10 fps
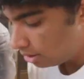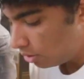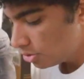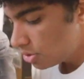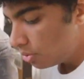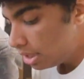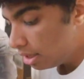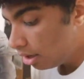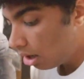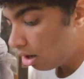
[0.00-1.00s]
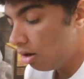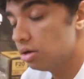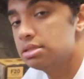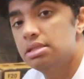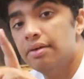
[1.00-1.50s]
Also in here,
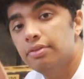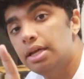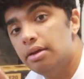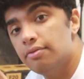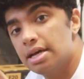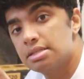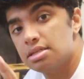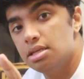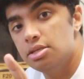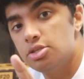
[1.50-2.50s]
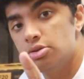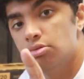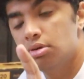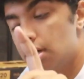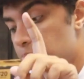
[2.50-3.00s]
definitely invest
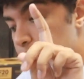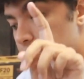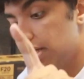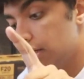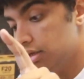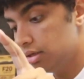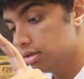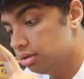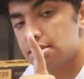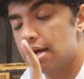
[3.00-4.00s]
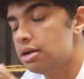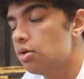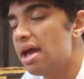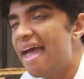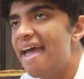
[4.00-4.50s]
into a Brita. I
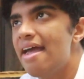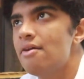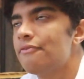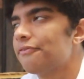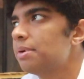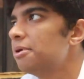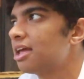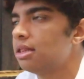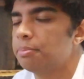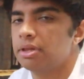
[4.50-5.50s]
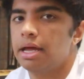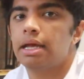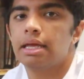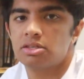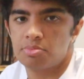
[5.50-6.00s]
know everybody in the planet
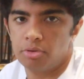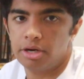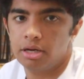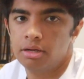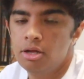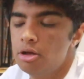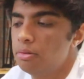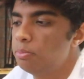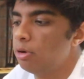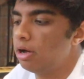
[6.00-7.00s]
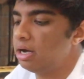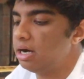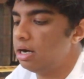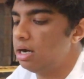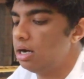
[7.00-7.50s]
gets a Brita,
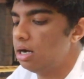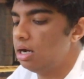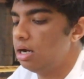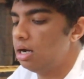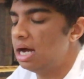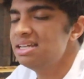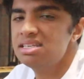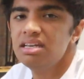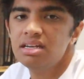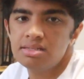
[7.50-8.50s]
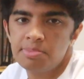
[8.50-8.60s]
but I see it as a